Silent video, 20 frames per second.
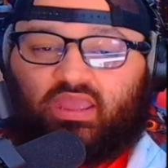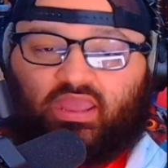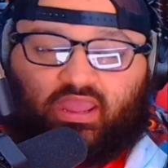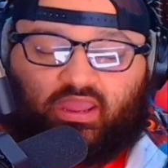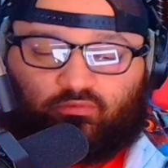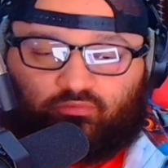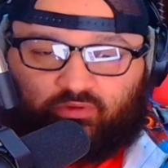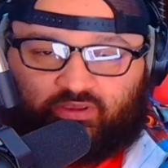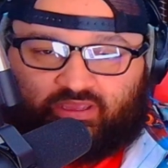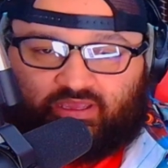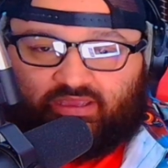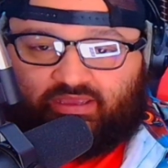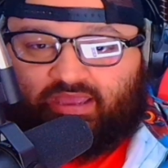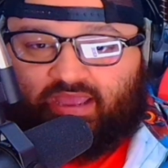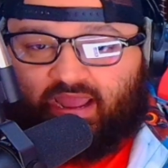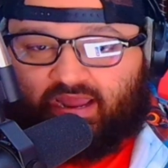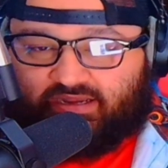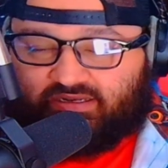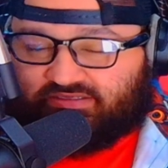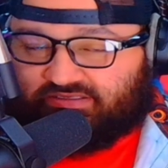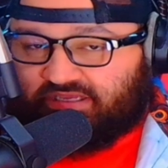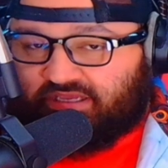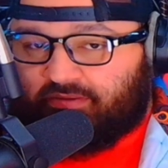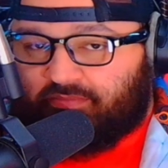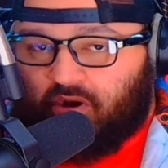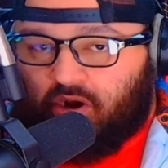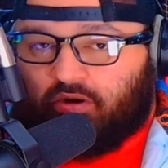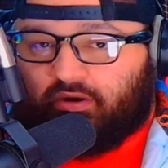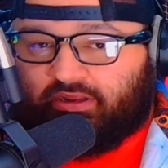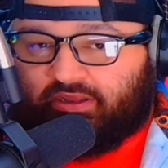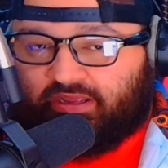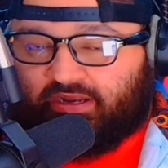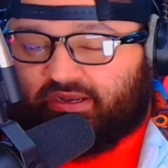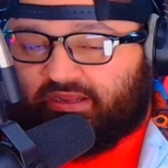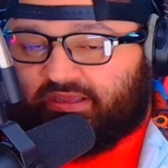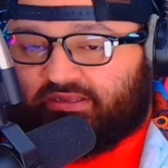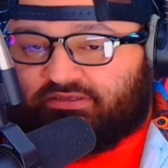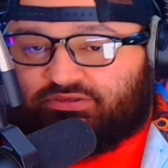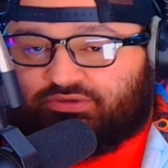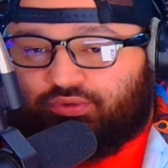And we can kind of see him already getting
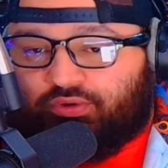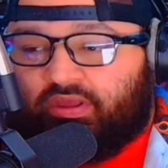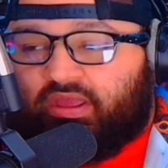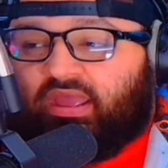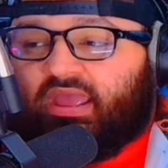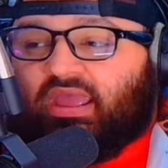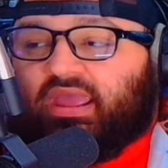into it.